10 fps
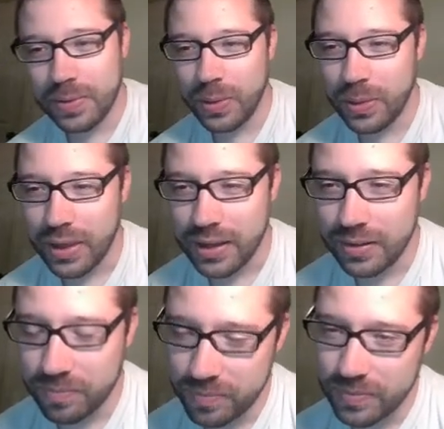that,
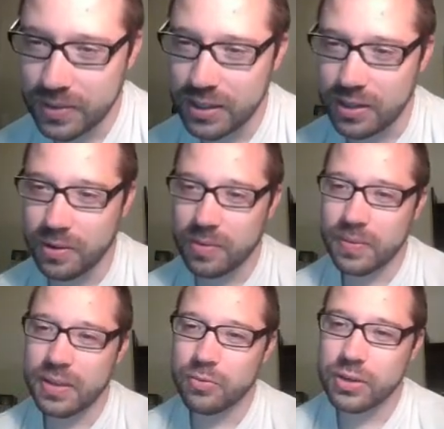you know,
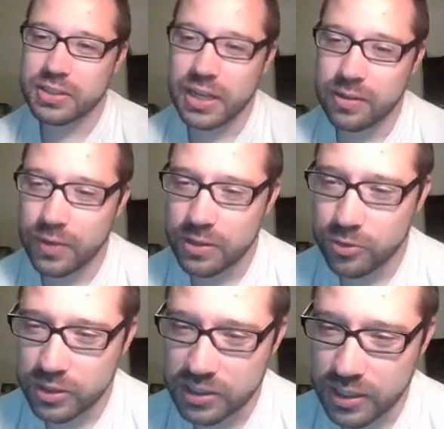reads kind of
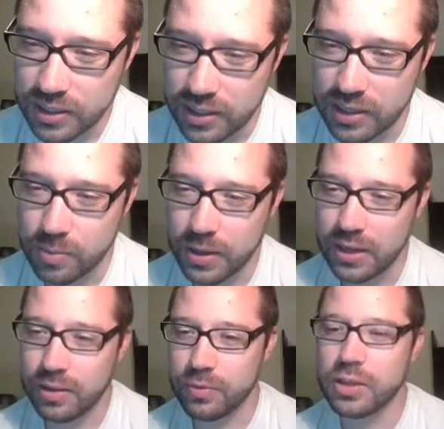interestingly at the
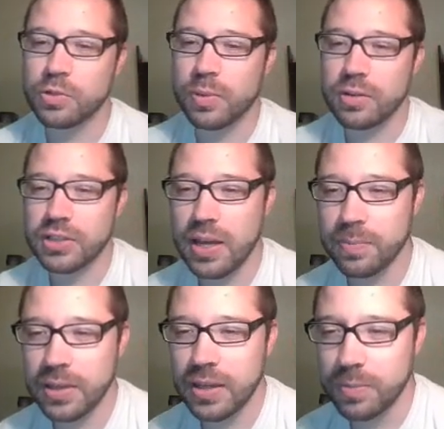beginning of each player's
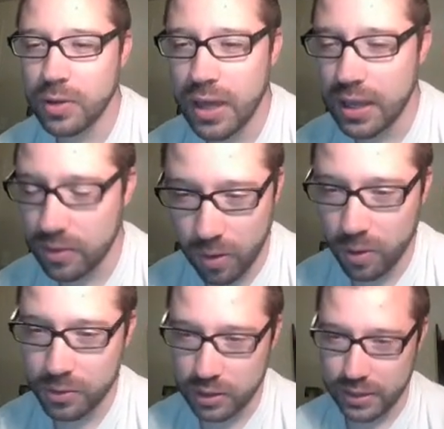upkeep. You get
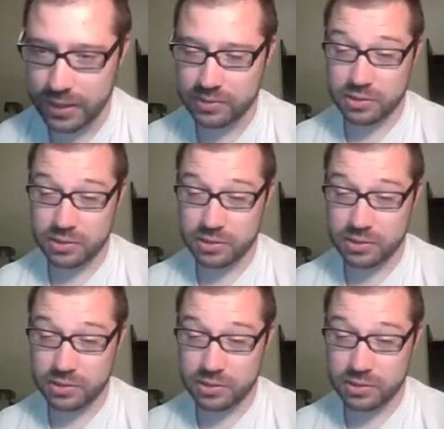all the lands.